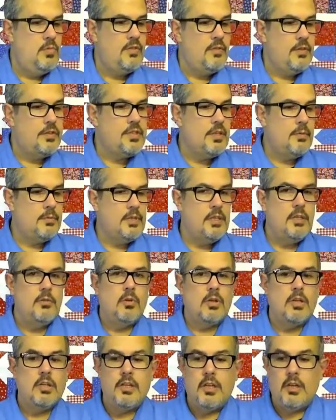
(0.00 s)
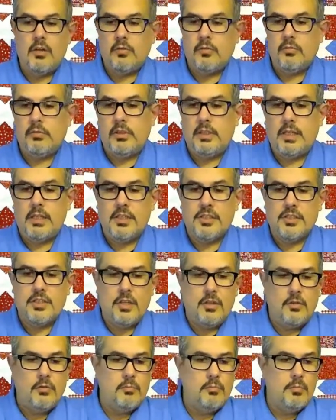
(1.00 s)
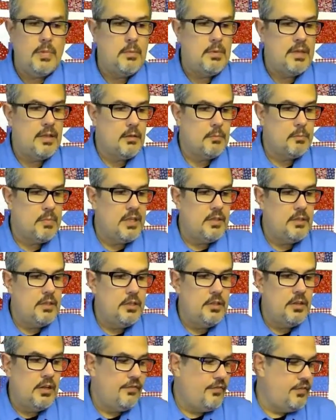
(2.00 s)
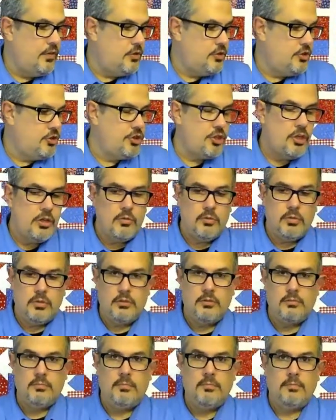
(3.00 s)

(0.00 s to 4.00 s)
But if there's something you want to know, let us know. Maybe it'll be in a future show.